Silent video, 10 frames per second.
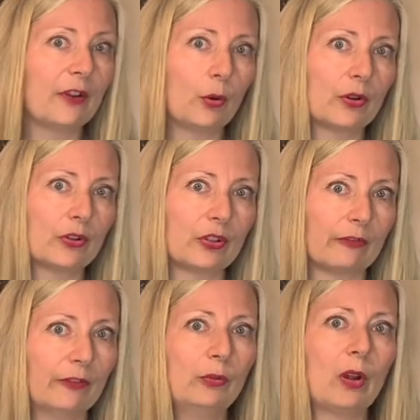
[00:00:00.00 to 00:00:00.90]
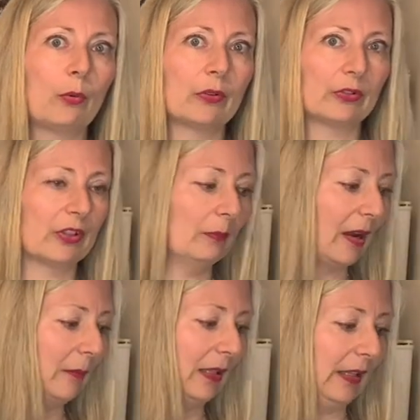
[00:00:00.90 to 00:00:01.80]
odors or food odors that
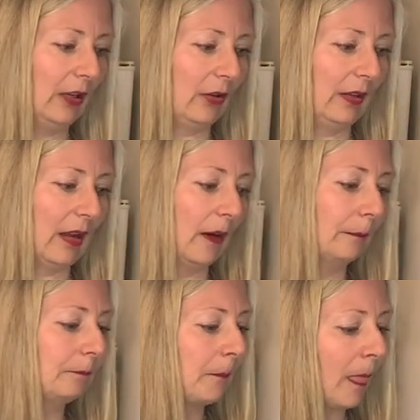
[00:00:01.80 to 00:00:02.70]
might be lingering there.